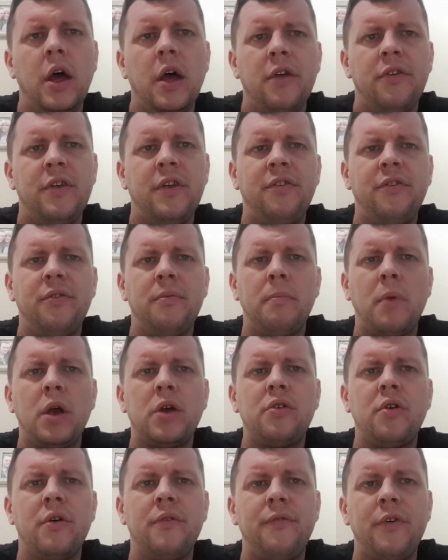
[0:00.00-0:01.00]
So this is a
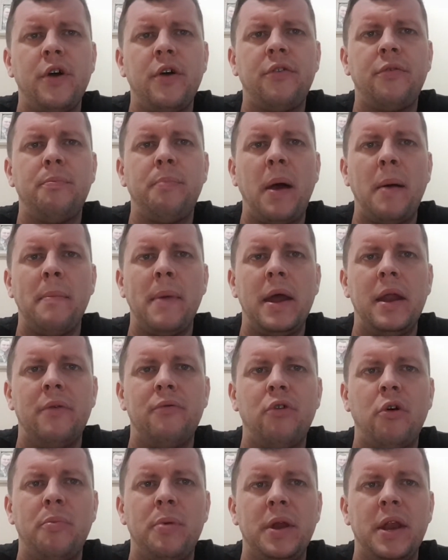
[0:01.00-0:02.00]
Microverse Batman
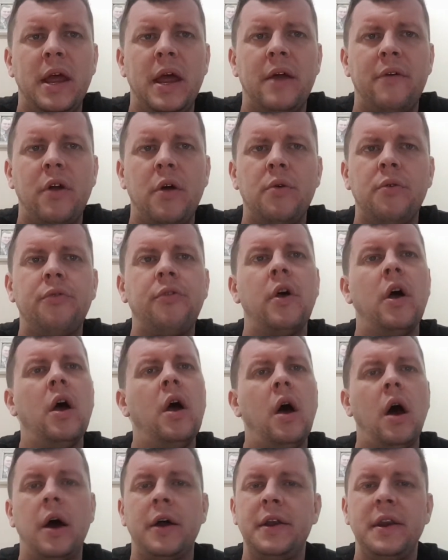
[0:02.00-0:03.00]
and Robin Heroes.
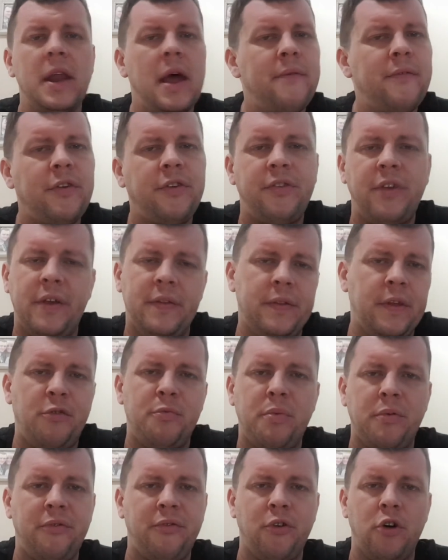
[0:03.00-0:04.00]
I'd never seen these
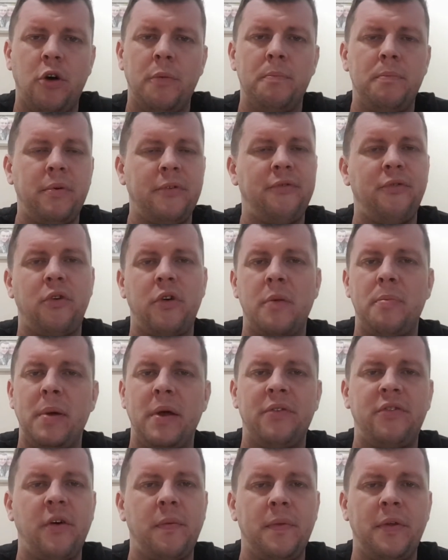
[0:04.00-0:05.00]
before I
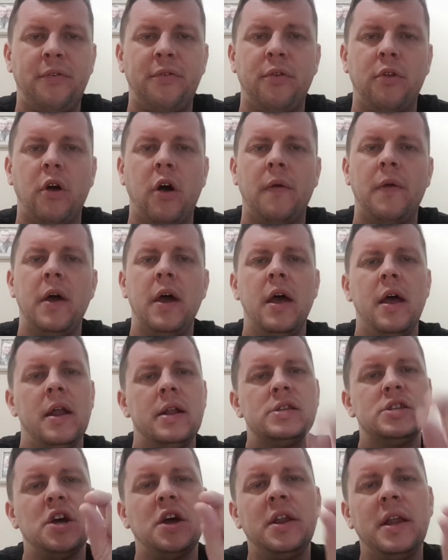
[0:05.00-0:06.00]
picked up this lot.
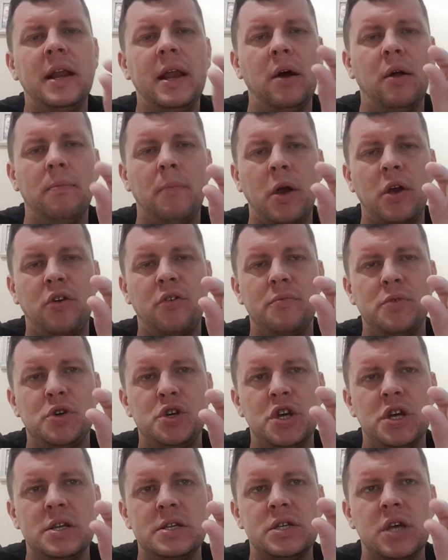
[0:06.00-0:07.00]
Tiny little Micro
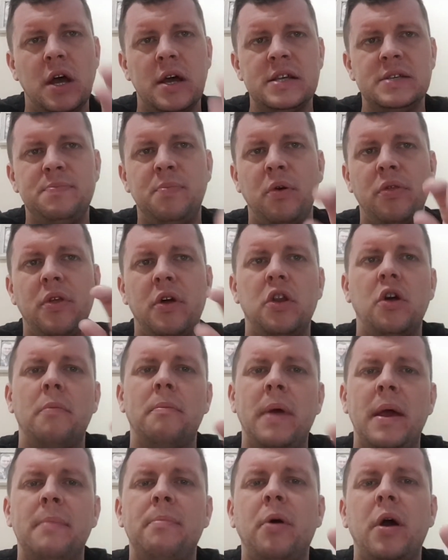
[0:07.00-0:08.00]
Machine size, but they're not
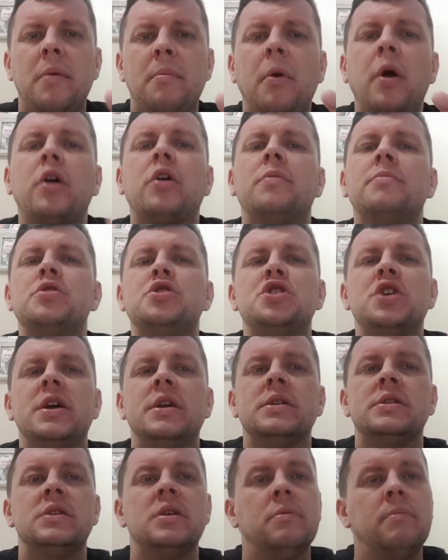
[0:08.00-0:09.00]
made by Micro
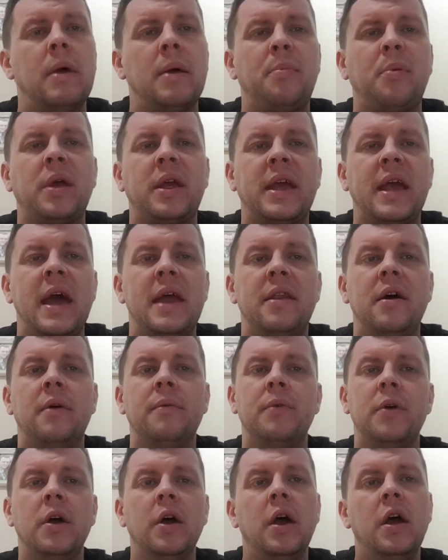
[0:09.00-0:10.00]
Machines, made by
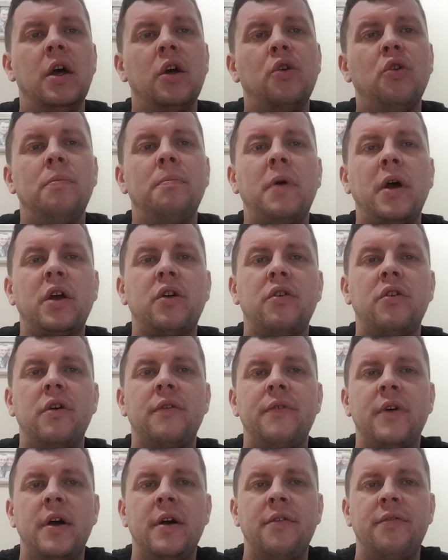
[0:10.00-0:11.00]
Kenner. Called
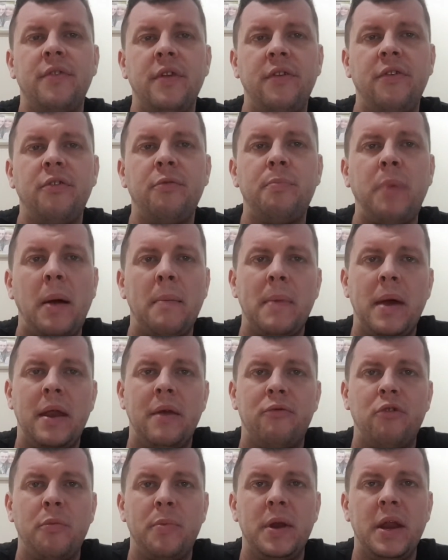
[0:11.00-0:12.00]
Microverse. This is Batman
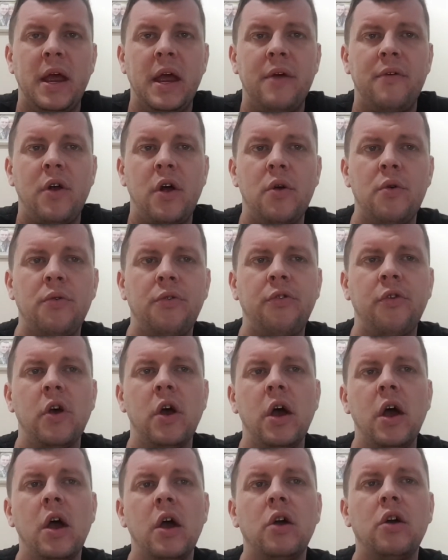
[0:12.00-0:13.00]
and Robin Heroes.
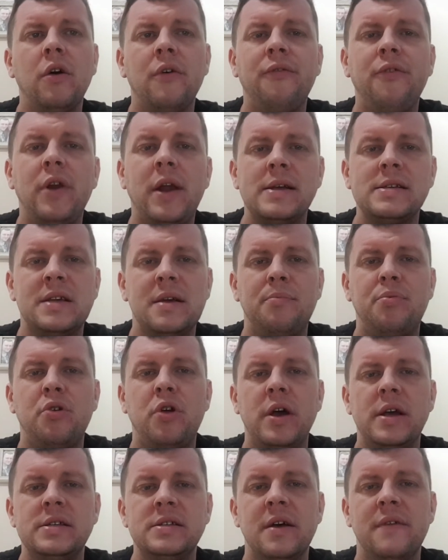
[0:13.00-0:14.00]
Got full asking
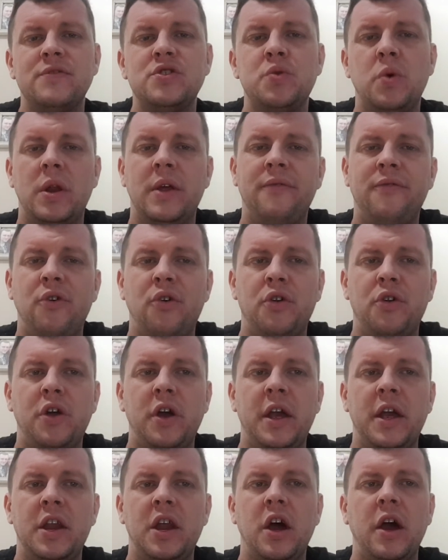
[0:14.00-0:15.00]
price of
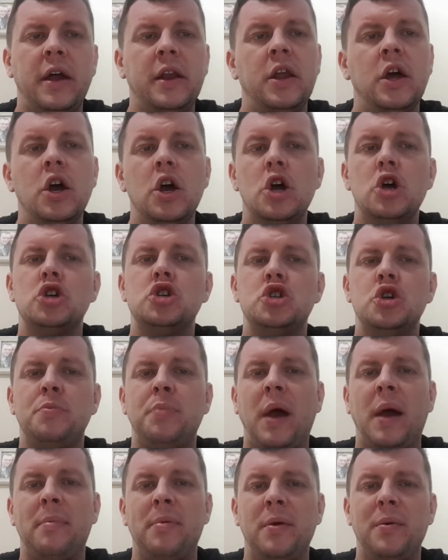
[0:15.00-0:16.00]
$24.99. Super
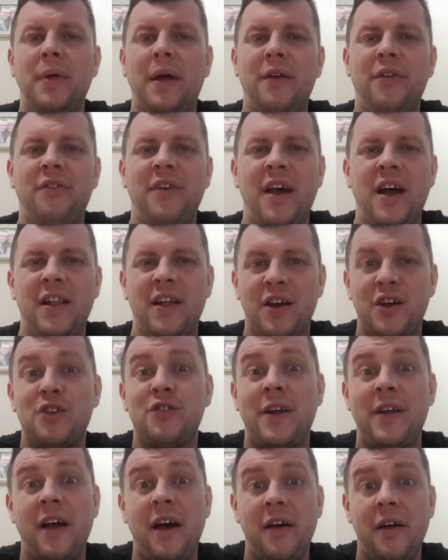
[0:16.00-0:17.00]
happy with that sale and
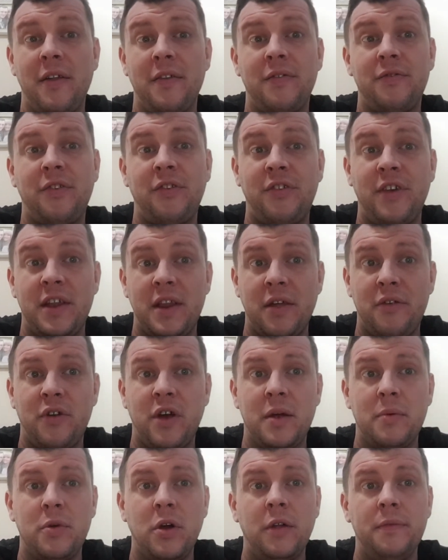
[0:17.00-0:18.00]
great to see another
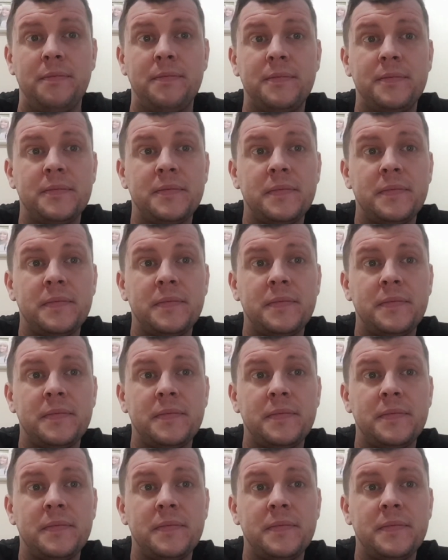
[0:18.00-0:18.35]
item gone.